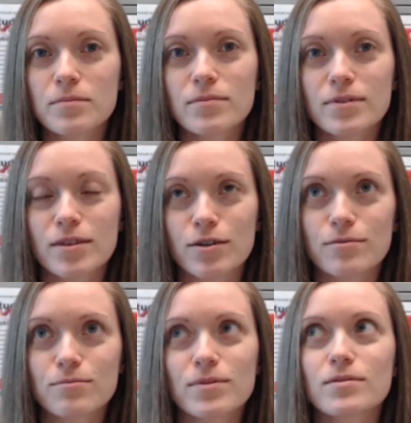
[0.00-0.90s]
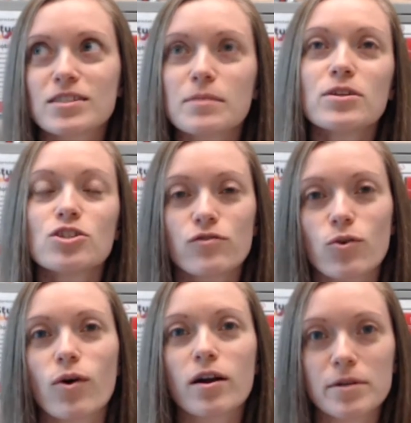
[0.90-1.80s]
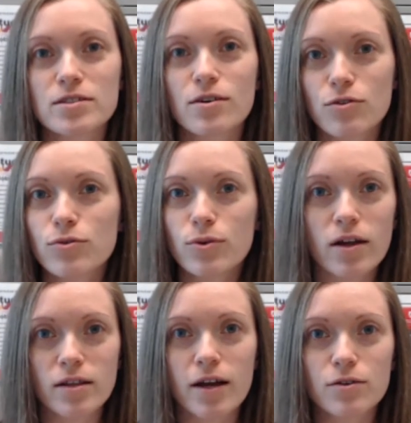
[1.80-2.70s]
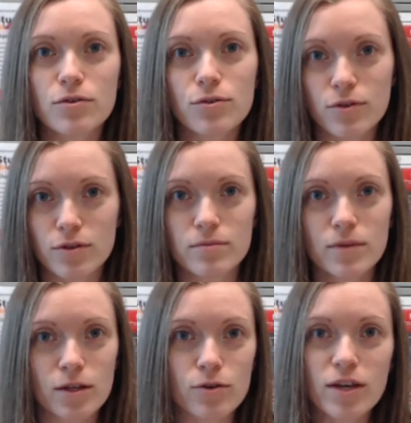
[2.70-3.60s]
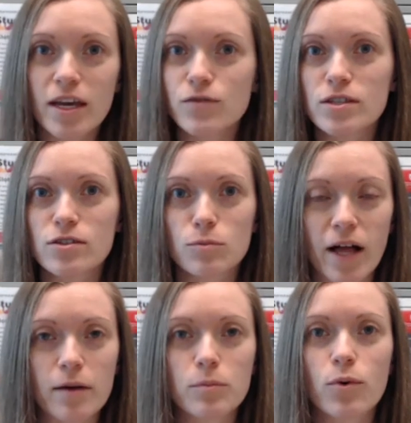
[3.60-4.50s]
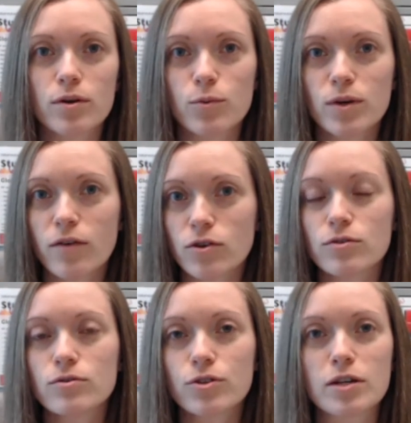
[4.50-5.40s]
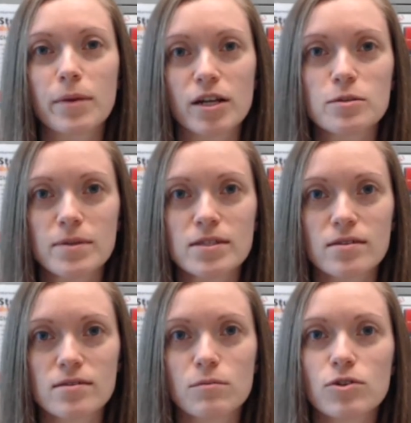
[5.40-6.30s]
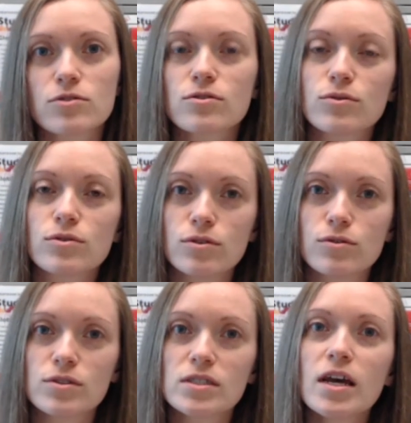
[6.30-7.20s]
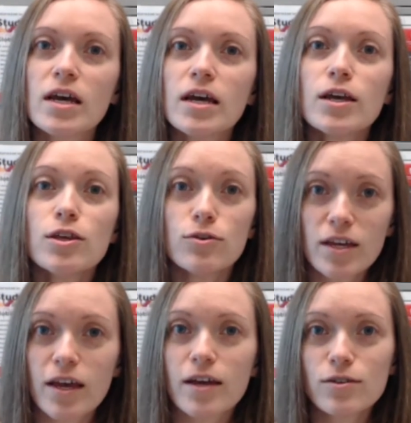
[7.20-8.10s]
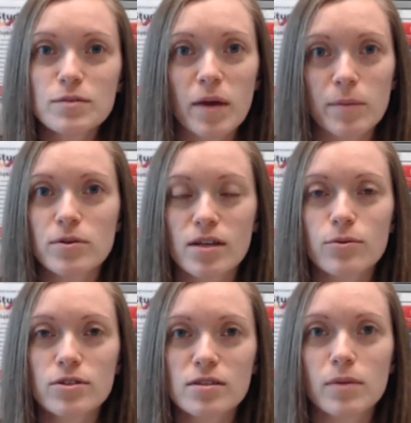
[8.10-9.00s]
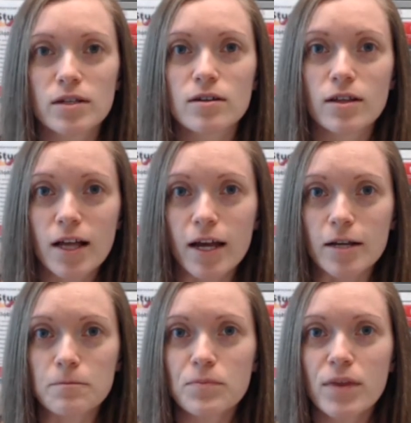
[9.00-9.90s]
their submission requirements are through online or through the Canvas or Blackboard or whatever learning management system your school used. You can use papers that were submitted online.